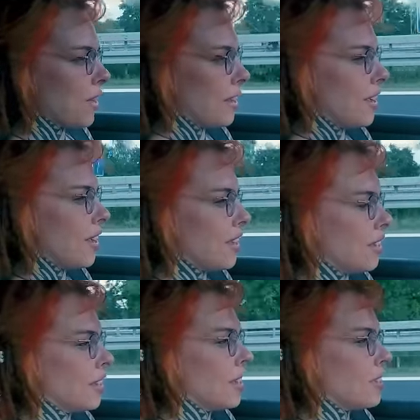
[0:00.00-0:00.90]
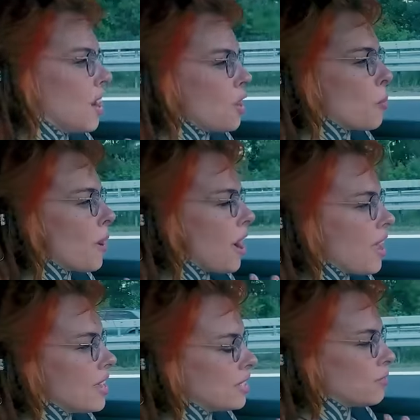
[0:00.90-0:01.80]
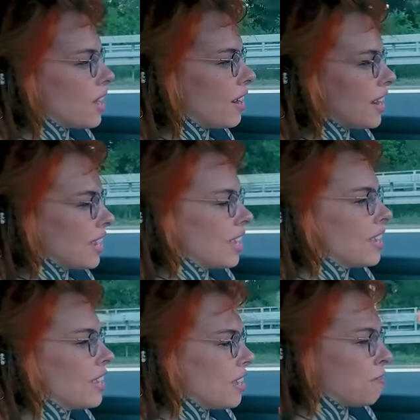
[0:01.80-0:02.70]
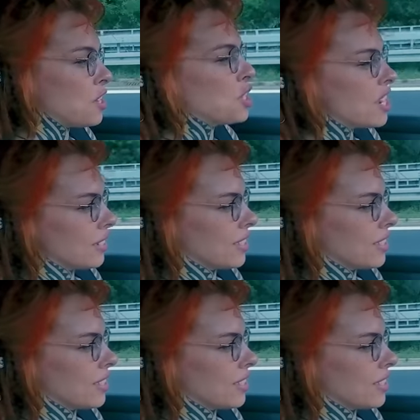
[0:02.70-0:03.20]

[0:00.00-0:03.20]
But, the Autobahn is very efficient.